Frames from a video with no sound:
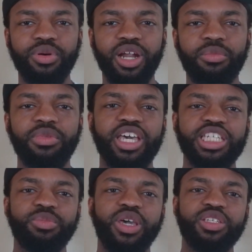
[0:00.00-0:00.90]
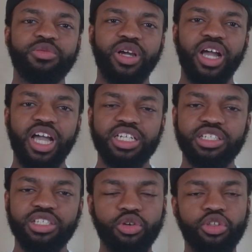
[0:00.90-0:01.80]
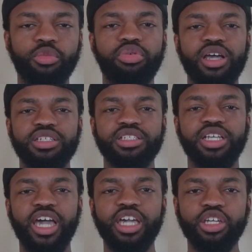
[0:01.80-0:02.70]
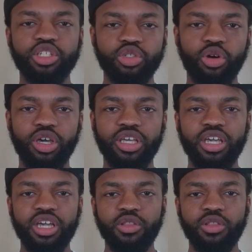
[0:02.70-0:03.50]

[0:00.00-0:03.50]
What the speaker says: But I'm in that space where I just enjoy the process. I enjoy